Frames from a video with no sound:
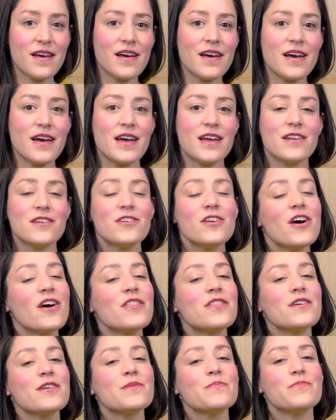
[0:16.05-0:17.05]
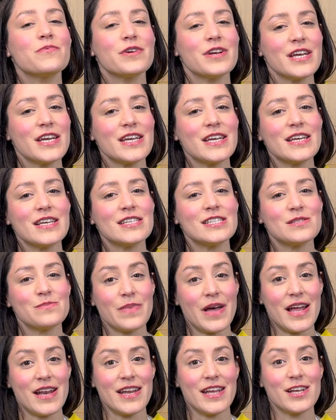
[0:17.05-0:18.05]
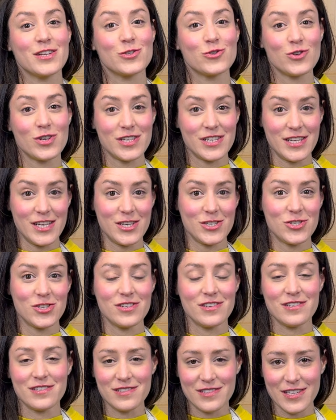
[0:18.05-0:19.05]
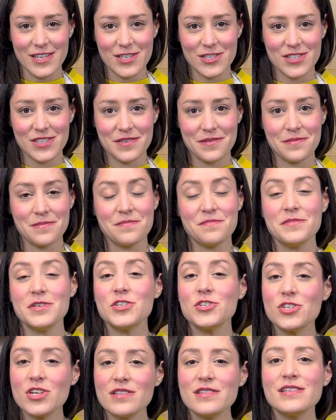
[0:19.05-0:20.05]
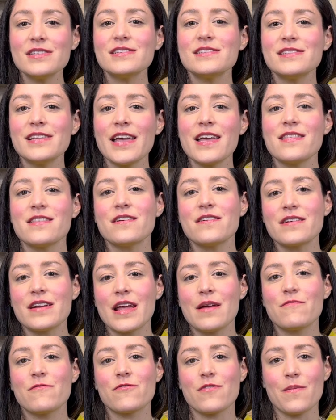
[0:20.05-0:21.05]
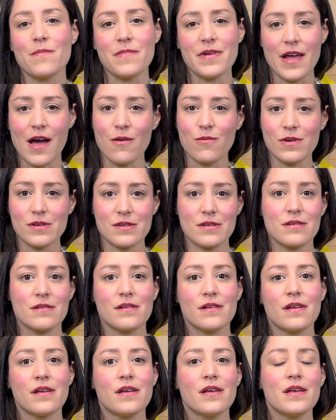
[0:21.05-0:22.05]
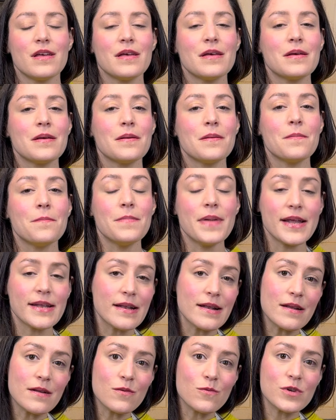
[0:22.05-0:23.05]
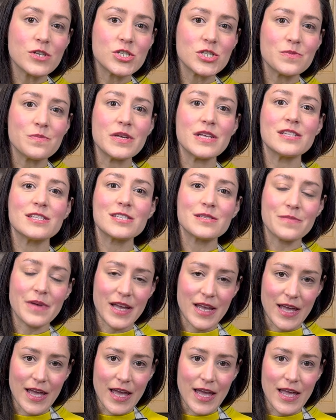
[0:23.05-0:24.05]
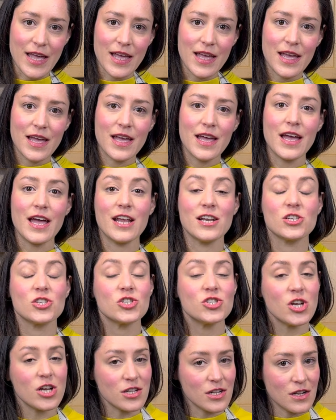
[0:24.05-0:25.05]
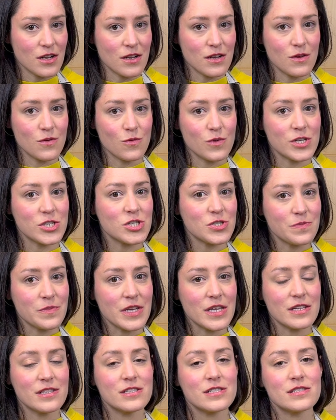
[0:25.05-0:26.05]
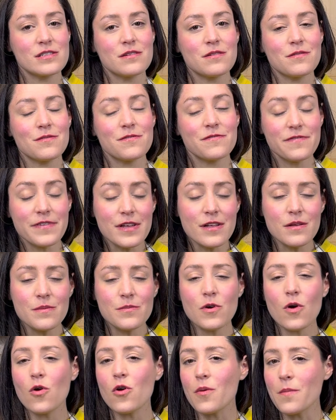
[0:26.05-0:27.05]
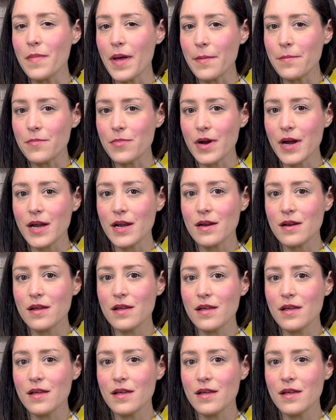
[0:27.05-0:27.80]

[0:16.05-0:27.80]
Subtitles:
Another pre-Hispanic traditional dish. Mishotes take their name from Nahuatl. Metal, which means maguey, and xiotl, which means film or membrane.